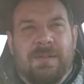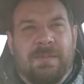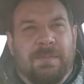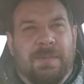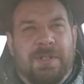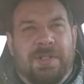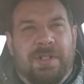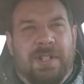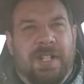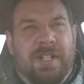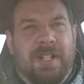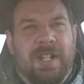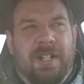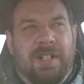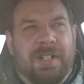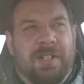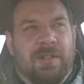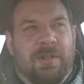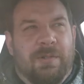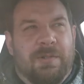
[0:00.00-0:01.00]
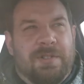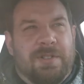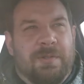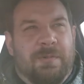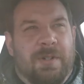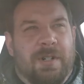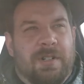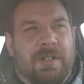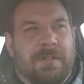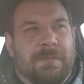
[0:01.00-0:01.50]
But you cannot lead a horse to
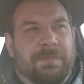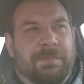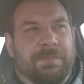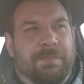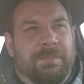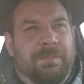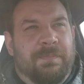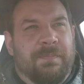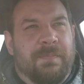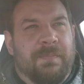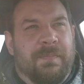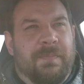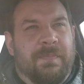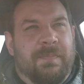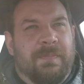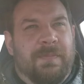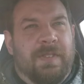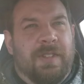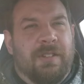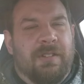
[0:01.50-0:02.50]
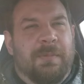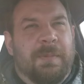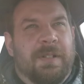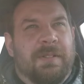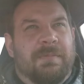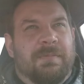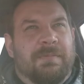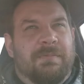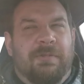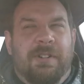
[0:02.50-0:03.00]
water.
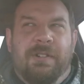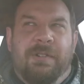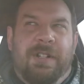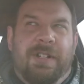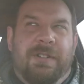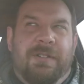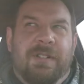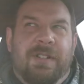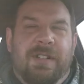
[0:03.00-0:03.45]
Wait.